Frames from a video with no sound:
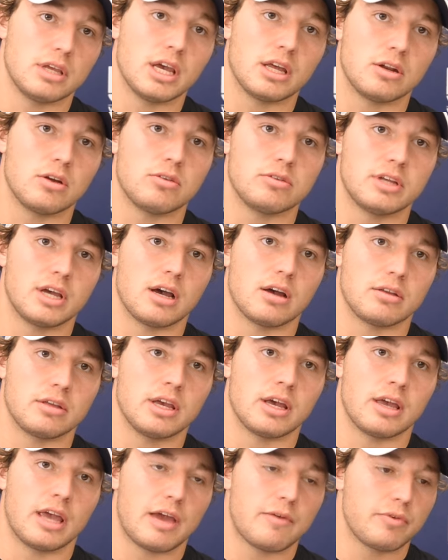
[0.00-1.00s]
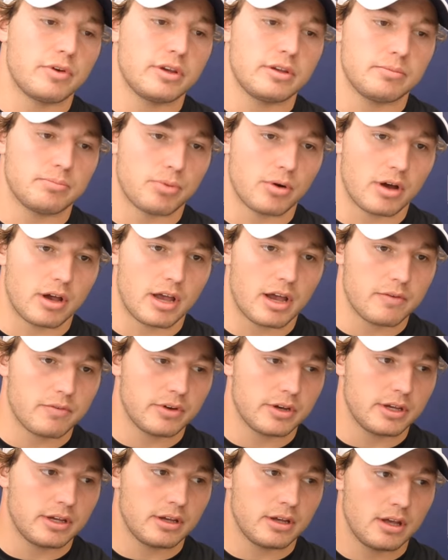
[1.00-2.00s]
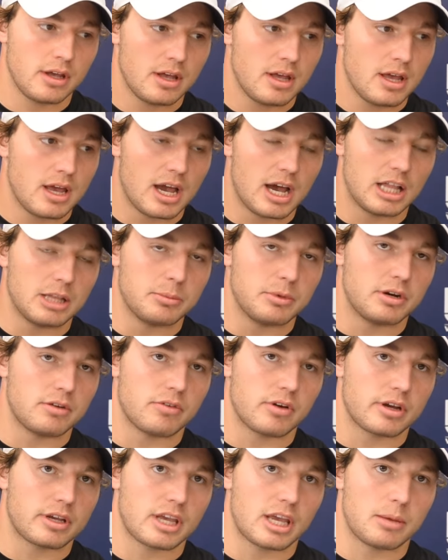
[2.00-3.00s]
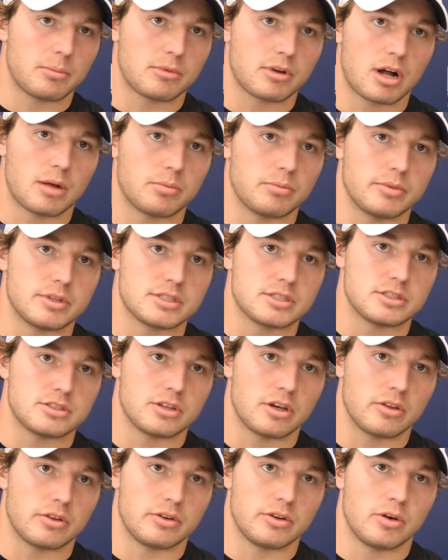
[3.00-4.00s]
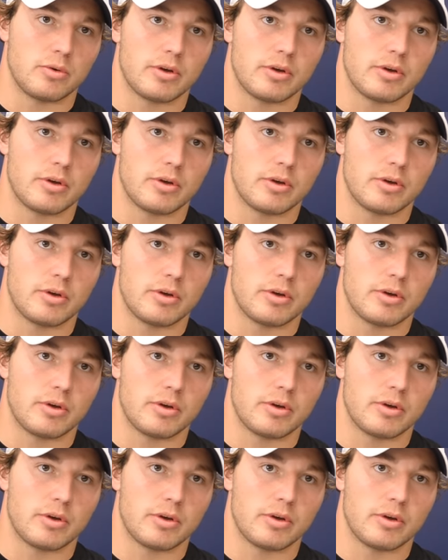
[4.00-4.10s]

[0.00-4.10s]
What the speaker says: Yeah, no doubt. Yeah, every element of our game complements each other.